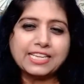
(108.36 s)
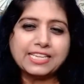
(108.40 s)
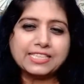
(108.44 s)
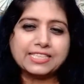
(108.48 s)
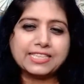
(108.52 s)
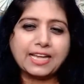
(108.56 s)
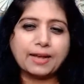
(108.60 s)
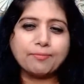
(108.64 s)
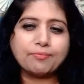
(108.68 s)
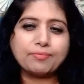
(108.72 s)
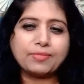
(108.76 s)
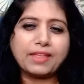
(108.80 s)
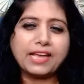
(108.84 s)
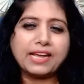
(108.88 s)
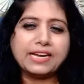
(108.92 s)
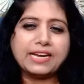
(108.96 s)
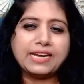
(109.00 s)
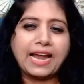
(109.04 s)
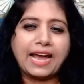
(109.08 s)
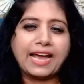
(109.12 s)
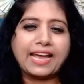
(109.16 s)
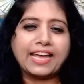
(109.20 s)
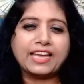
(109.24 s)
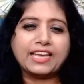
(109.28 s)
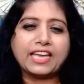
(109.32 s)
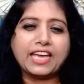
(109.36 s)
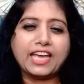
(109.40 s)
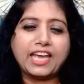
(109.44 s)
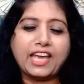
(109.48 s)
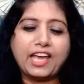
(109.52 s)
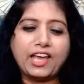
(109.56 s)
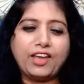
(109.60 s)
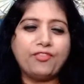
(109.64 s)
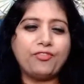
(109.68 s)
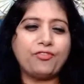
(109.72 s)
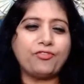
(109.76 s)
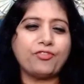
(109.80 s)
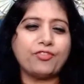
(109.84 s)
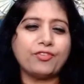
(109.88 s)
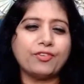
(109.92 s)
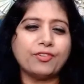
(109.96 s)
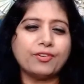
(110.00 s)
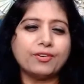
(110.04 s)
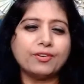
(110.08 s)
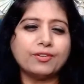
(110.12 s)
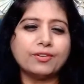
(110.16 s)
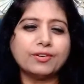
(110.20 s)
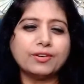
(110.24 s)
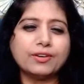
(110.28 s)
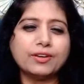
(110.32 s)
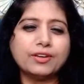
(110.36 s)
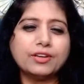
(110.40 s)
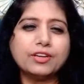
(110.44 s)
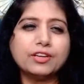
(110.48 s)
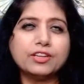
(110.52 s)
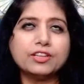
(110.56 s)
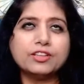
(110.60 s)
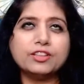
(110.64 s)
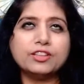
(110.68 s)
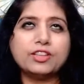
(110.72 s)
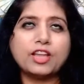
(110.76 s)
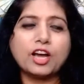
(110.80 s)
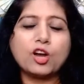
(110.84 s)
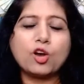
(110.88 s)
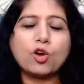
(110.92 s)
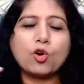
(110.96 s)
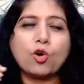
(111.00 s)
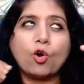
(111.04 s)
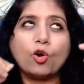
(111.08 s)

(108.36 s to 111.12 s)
Something like if the